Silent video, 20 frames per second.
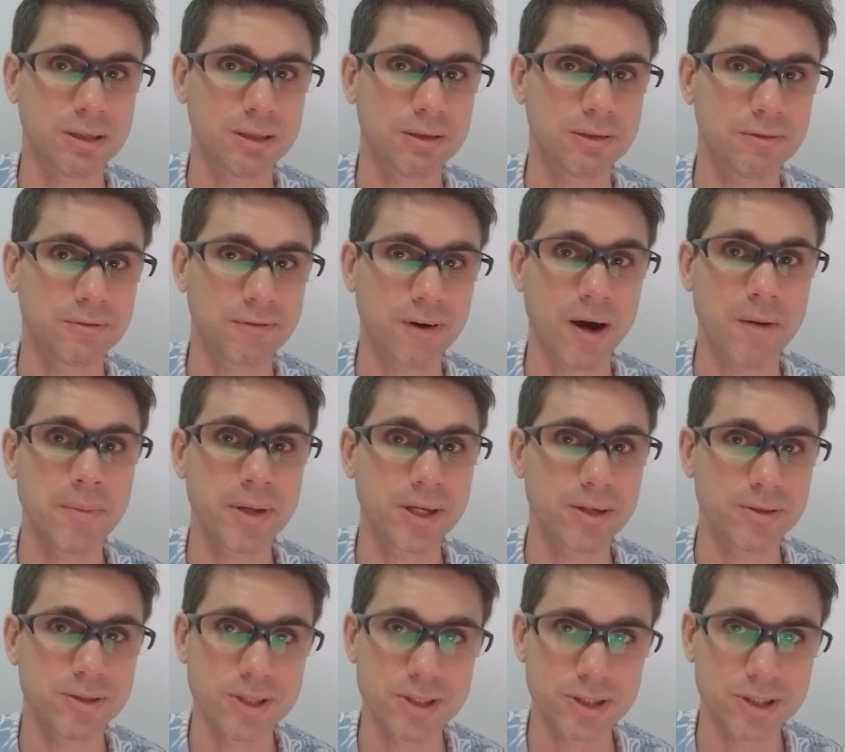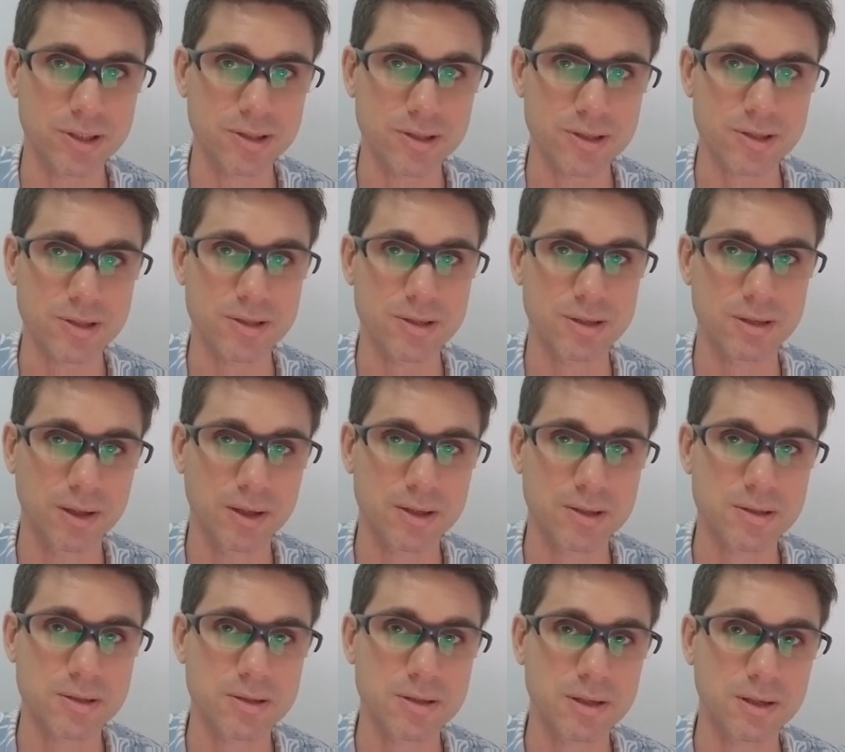farming conditions,
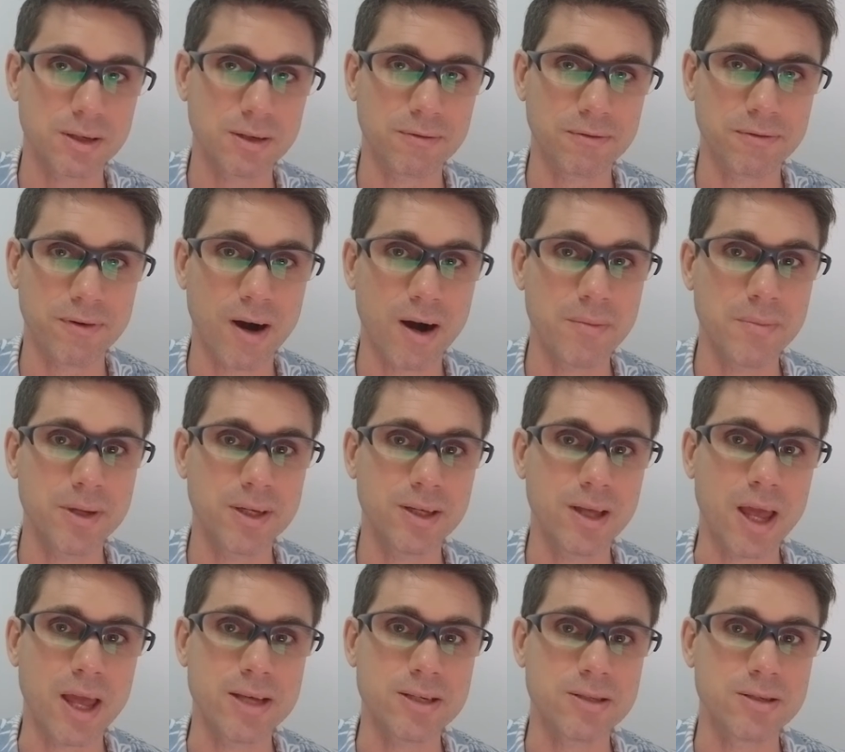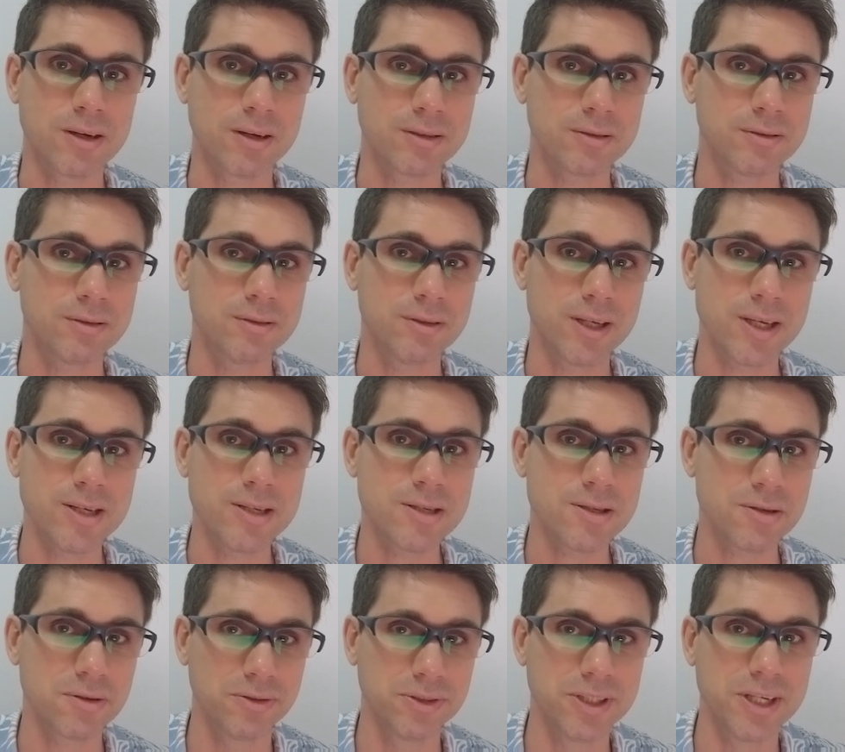because farming is not easy
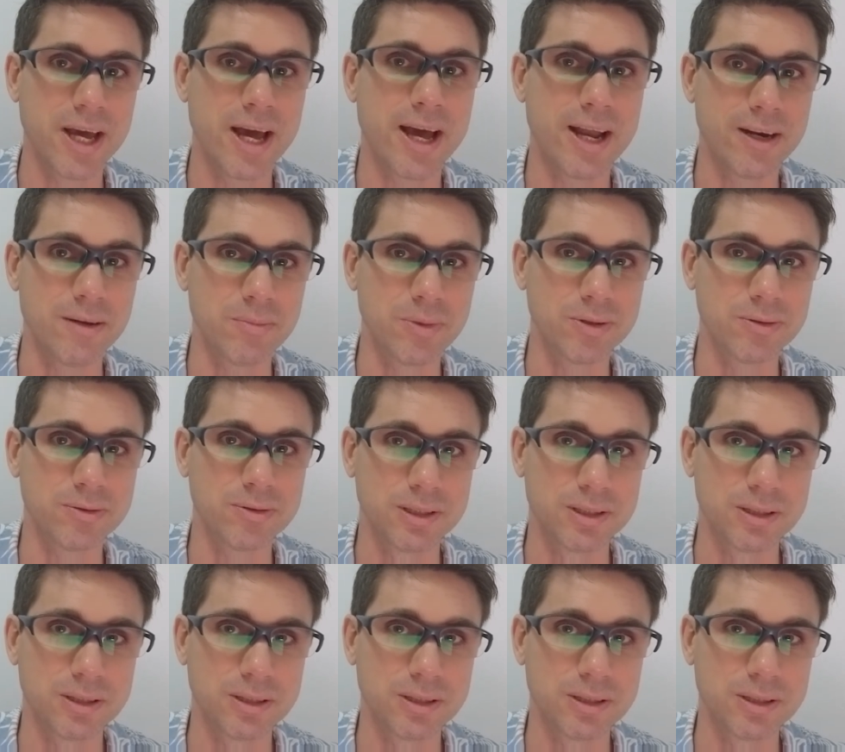on the animal.